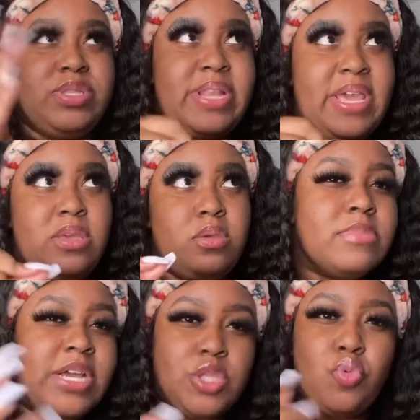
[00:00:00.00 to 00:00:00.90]
like
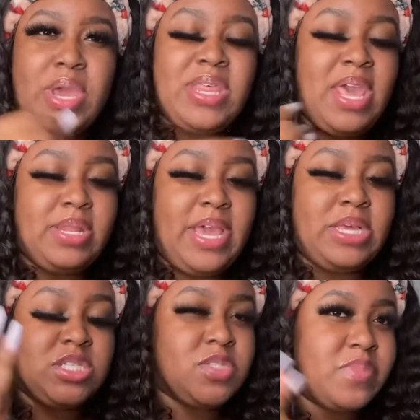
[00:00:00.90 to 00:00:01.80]
the way that like
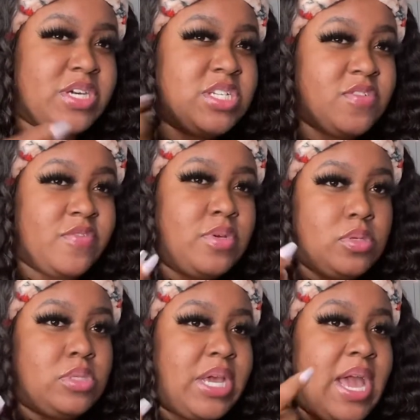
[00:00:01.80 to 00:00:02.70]
a sponge
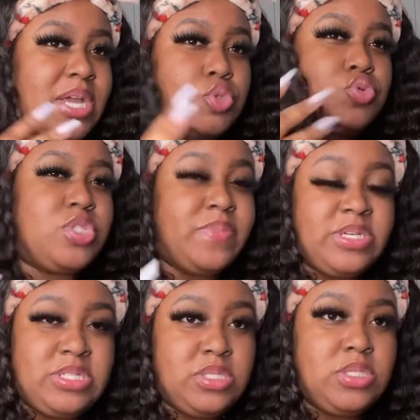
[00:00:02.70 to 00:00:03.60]
feels, like an actual
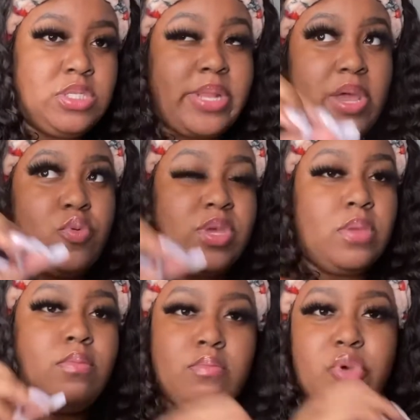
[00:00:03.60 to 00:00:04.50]
sponge, like with
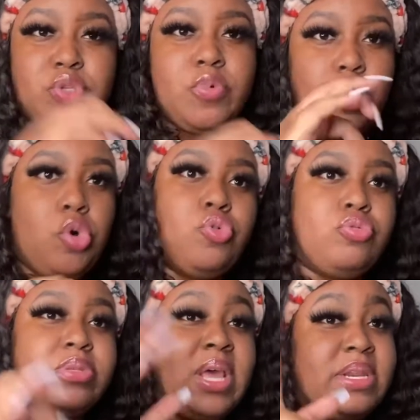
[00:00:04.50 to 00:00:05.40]
multiple
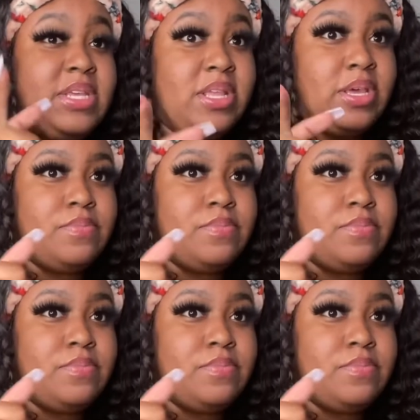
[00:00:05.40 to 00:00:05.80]
holes. I need that.